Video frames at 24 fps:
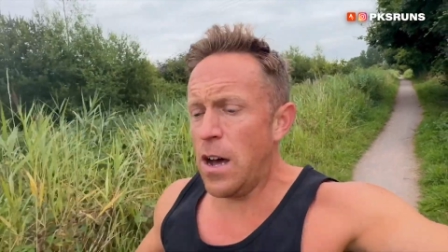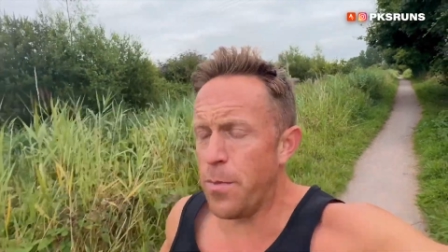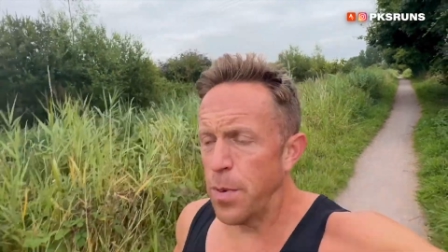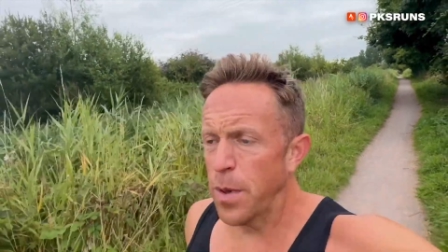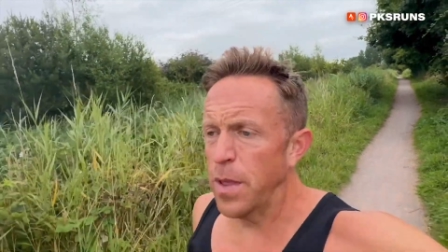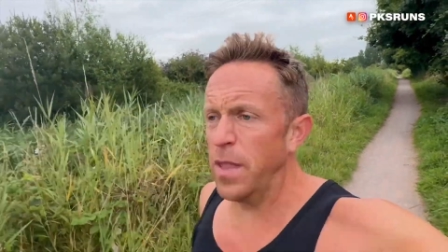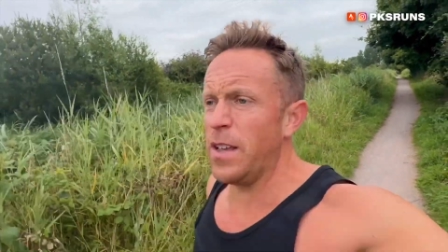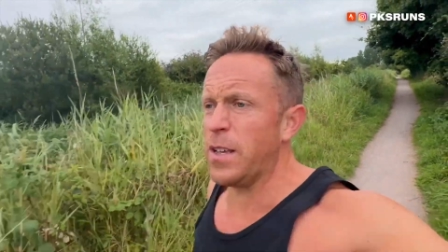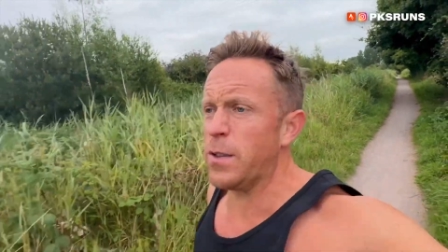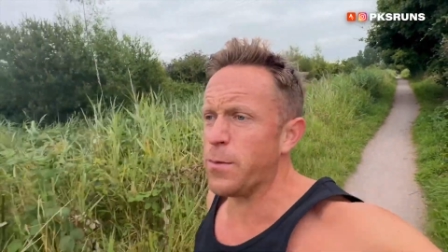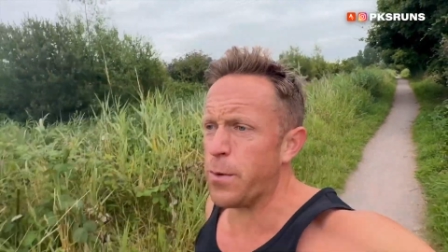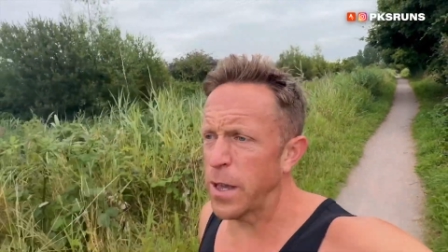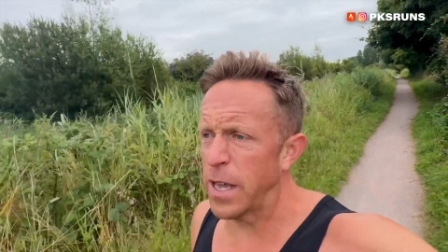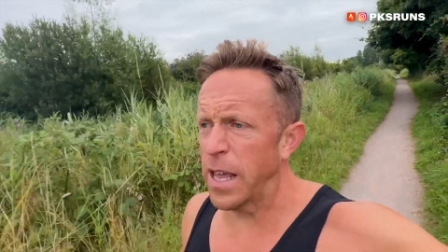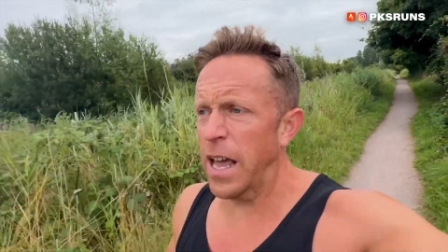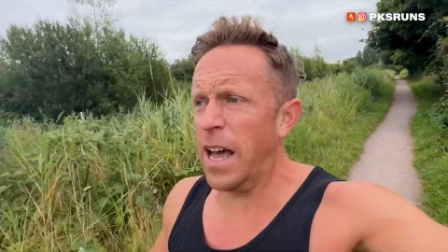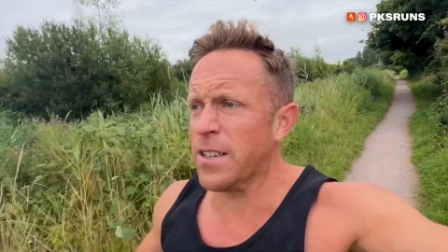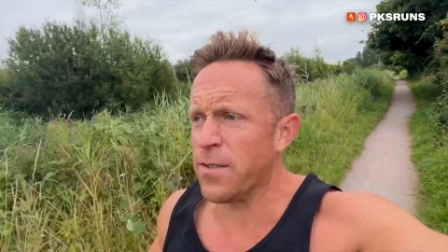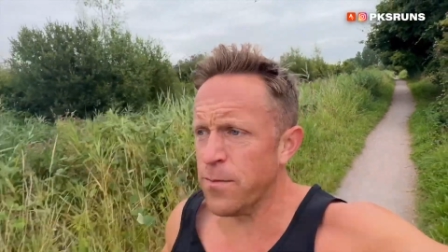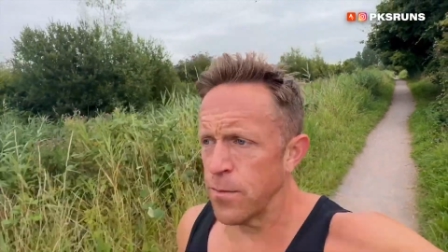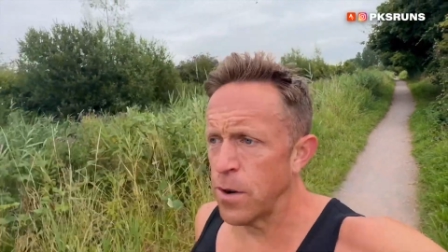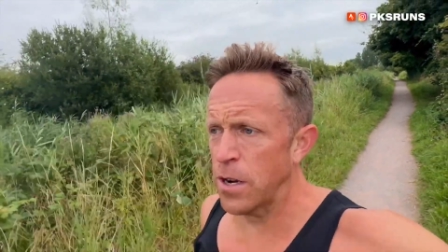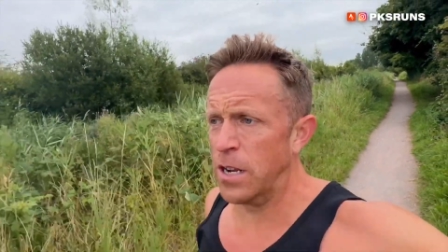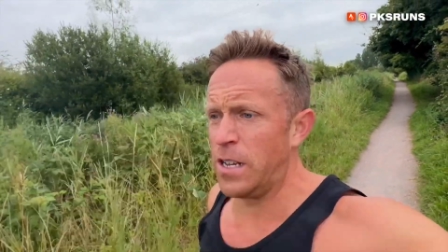But this week
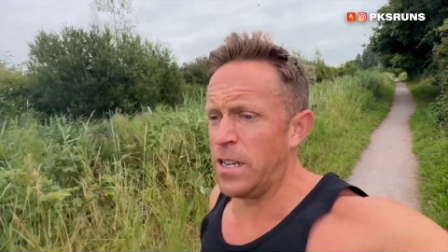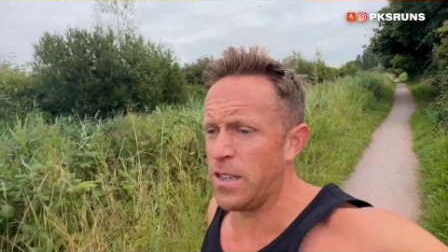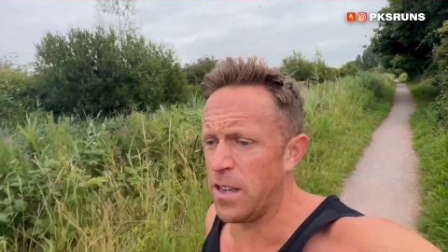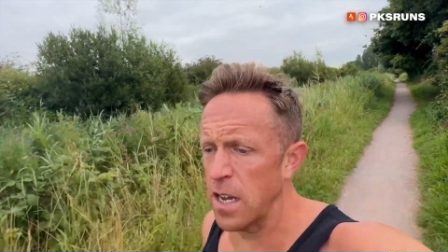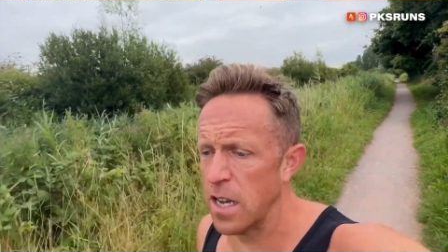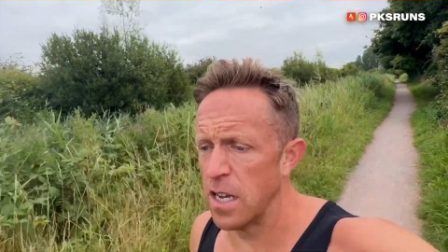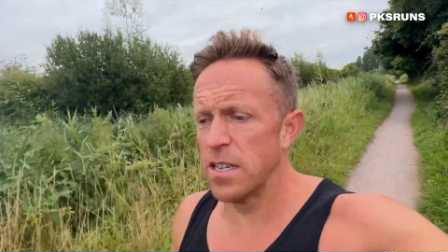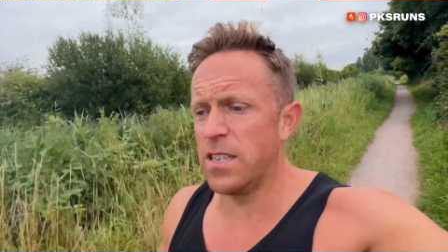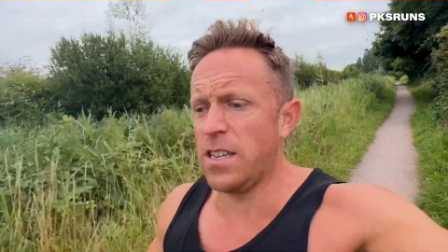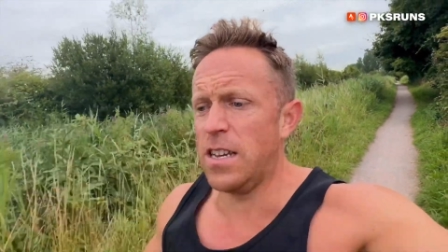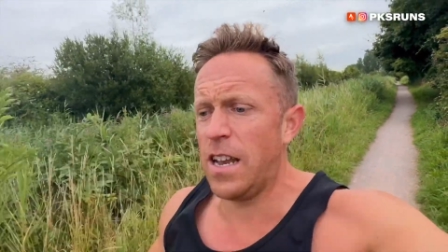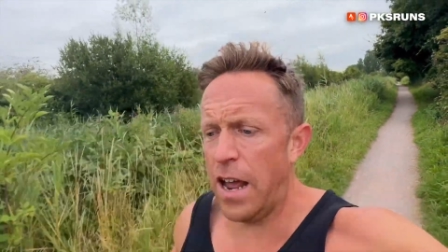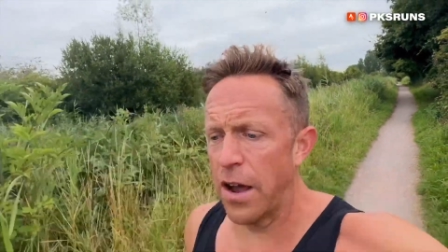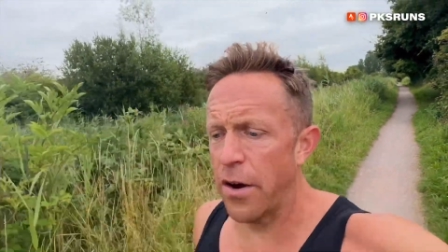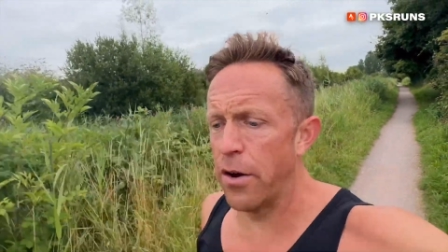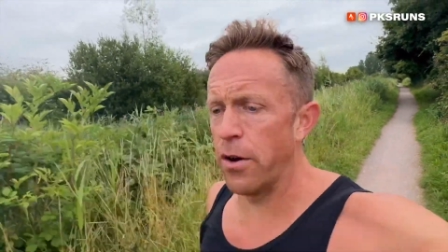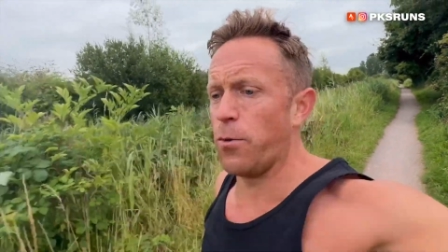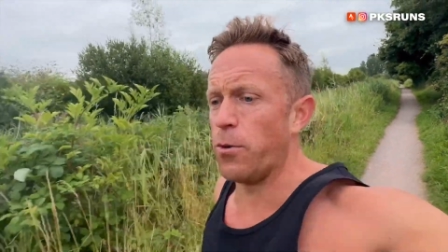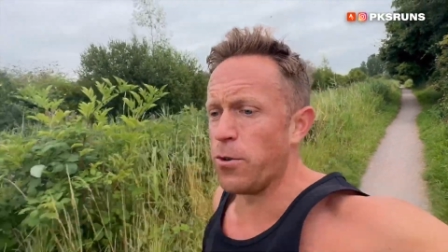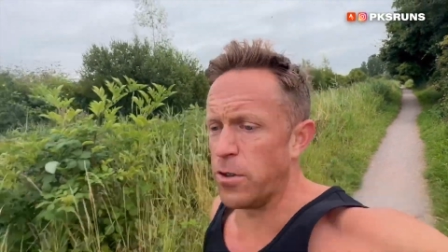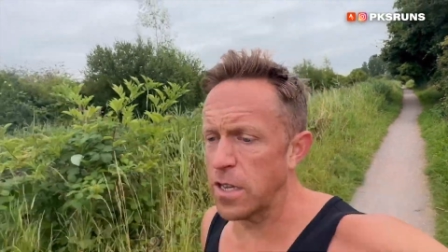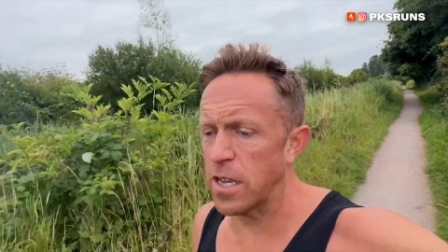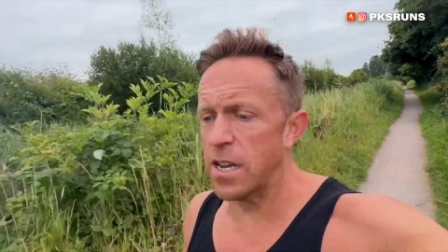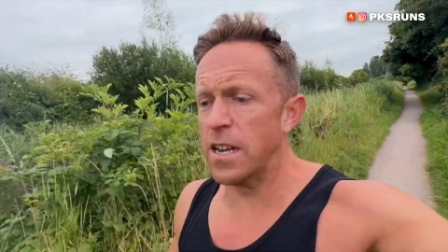hasn't really started how I
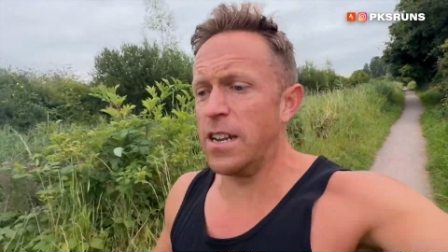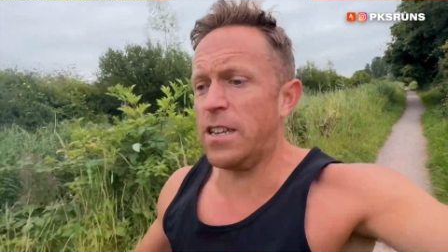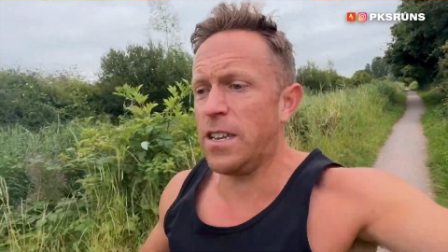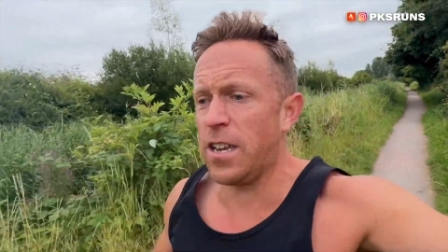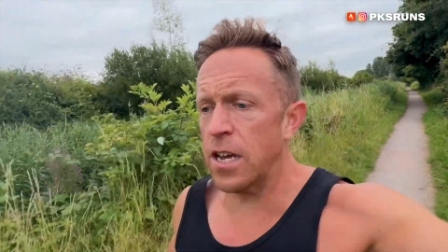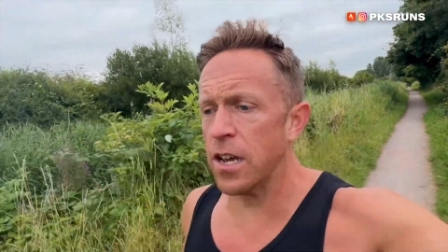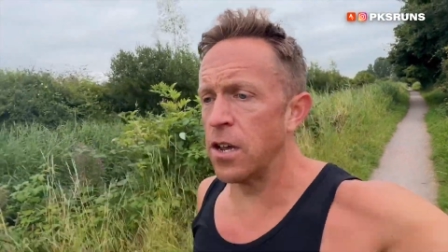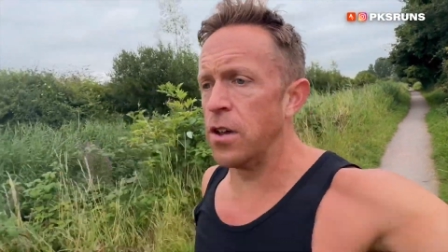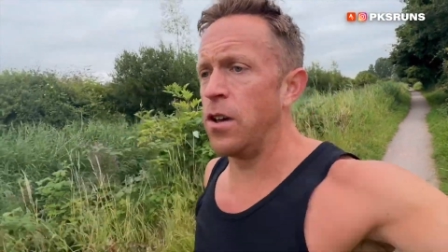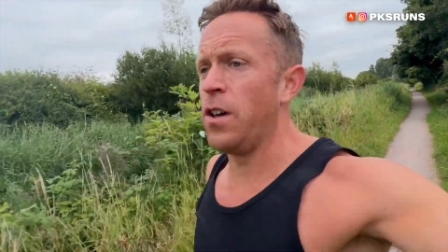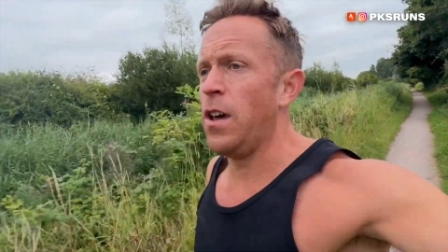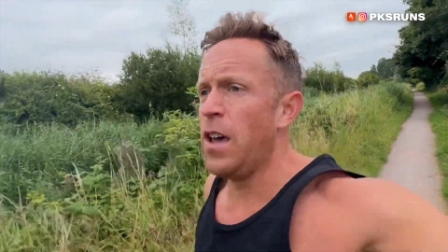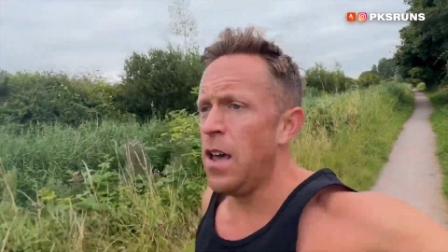wanted it to.